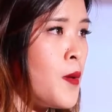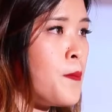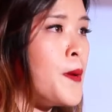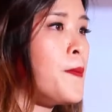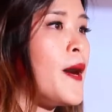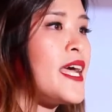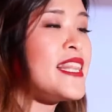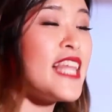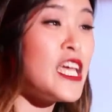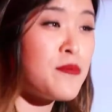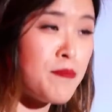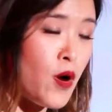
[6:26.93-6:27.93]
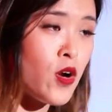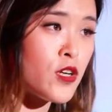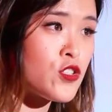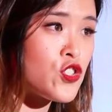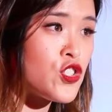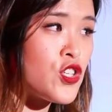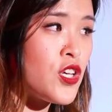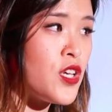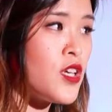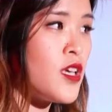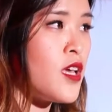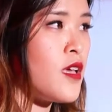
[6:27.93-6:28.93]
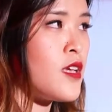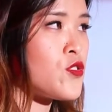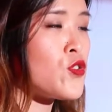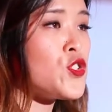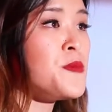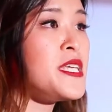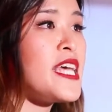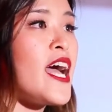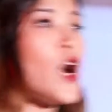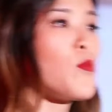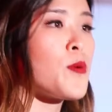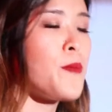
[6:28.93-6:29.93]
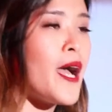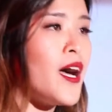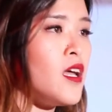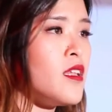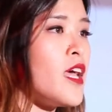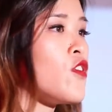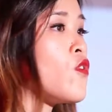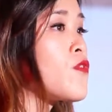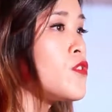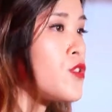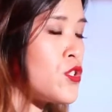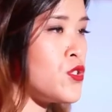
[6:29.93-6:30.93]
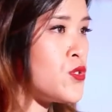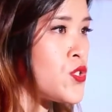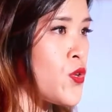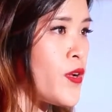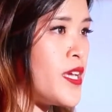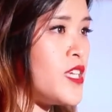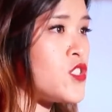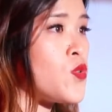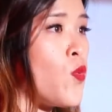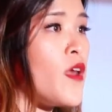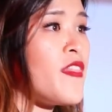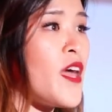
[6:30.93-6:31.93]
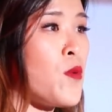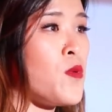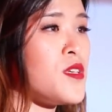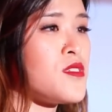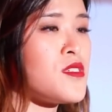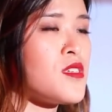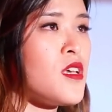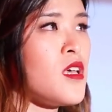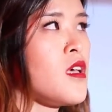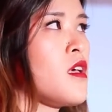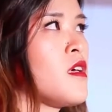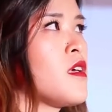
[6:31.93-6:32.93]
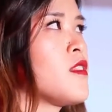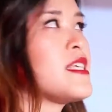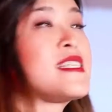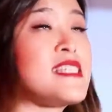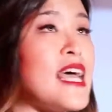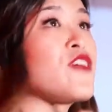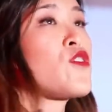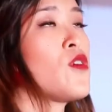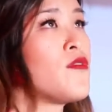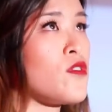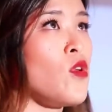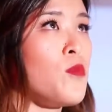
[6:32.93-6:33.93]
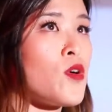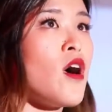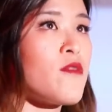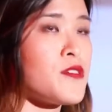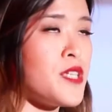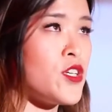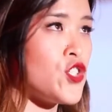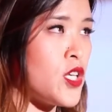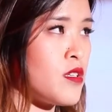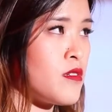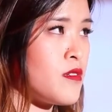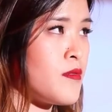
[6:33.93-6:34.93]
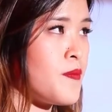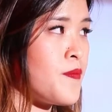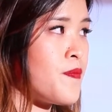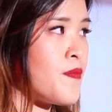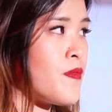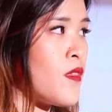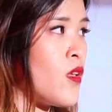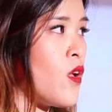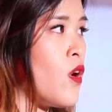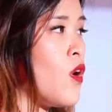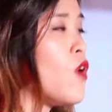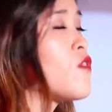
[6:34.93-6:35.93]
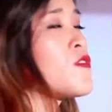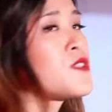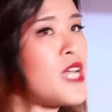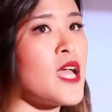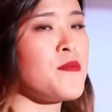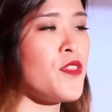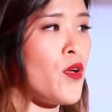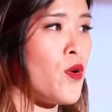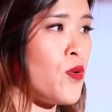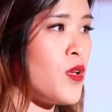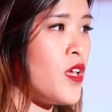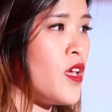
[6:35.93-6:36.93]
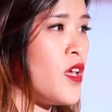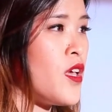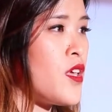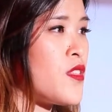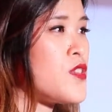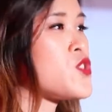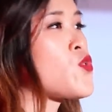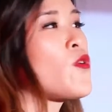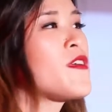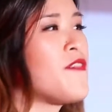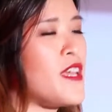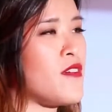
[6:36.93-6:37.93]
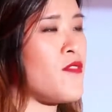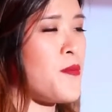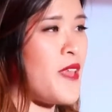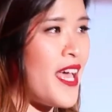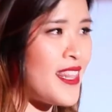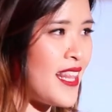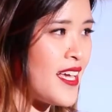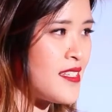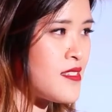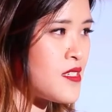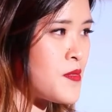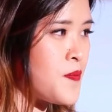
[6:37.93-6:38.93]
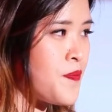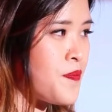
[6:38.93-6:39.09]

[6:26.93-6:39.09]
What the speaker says: But by late March, social media helped propel an overlooked news story into one that was the center of global conversation. Over time, though, the story faded from the headlines.